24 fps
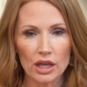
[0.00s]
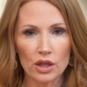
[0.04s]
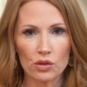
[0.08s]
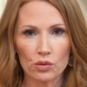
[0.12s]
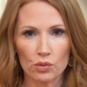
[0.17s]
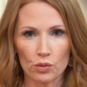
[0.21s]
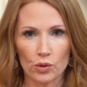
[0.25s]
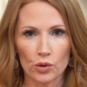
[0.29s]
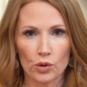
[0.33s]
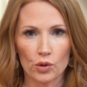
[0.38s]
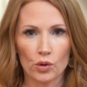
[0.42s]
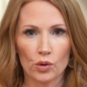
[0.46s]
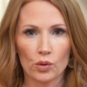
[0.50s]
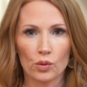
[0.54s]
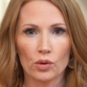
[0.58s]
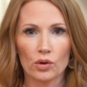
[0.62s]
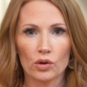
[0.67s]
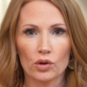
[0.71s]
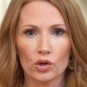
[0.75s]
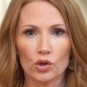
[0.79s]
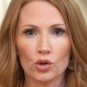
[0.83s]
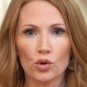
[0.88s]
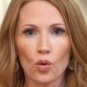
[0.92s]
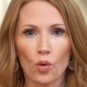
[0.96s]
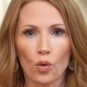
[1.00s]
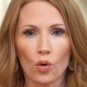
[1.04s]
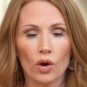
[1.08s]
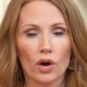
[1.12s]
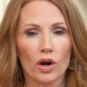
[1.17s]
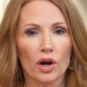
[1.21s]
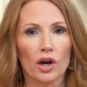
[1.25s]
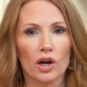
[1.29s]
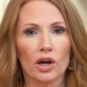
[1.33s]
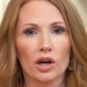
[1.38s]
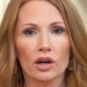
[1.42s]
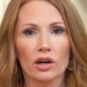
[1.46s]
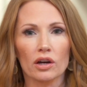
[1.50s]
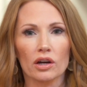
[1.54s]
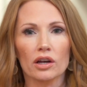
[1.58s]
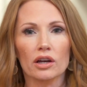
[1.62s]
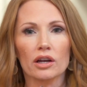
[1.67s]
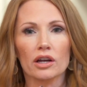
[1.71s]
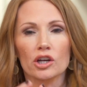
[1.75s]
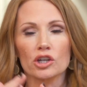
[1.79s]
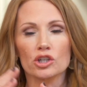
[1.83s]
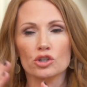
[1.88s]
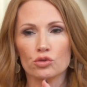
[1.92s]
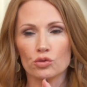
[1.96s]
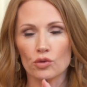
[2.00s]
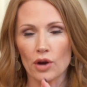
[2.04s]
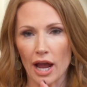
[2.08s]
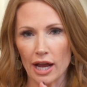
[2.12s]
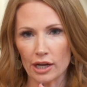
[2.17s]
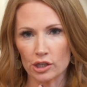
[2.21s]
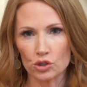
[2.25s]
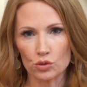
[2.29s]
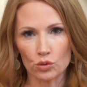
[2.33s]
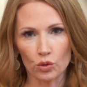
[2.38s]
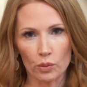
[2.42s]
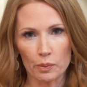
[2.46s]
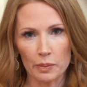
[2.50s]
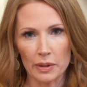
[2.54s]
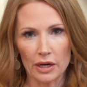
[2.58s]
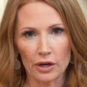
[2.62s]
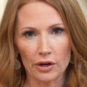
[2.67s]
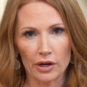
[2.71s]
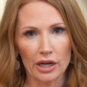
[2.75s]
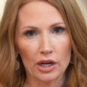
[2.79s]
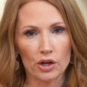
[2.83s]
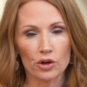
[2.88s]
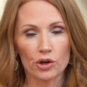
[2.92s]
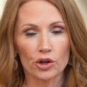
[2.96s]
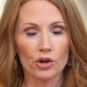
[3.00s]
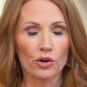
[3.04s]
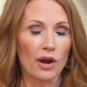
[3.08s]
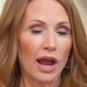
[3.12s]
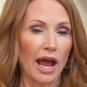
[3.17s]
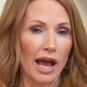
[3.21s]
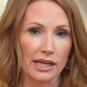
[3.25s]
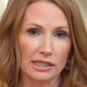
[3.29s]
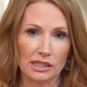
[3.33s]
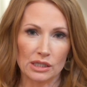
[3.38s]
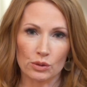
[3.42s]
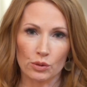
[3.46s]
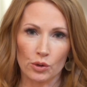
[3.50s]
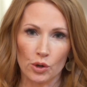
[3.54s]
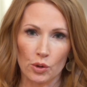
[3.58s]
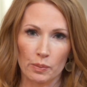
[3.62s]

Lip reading: through your contractual period or your escrow